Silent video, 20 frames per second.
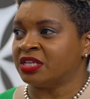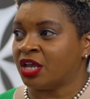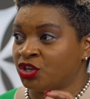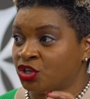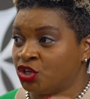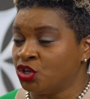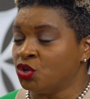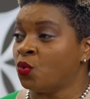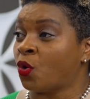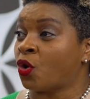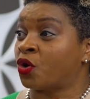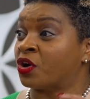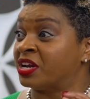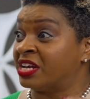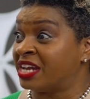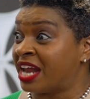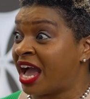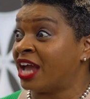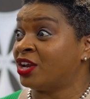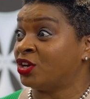that you are
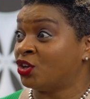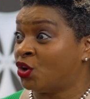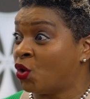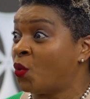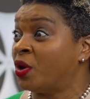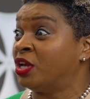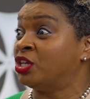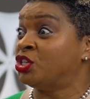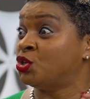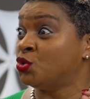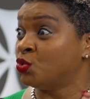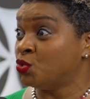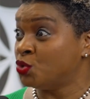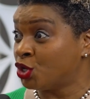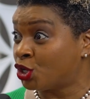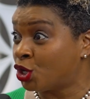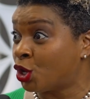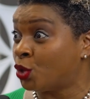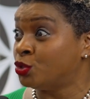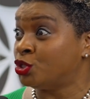not going to
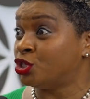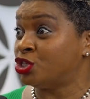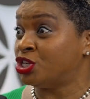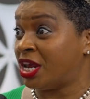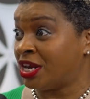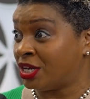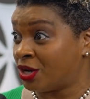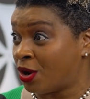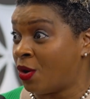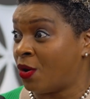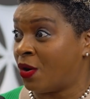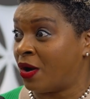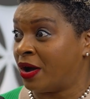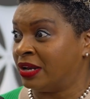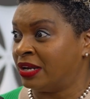negotiate on?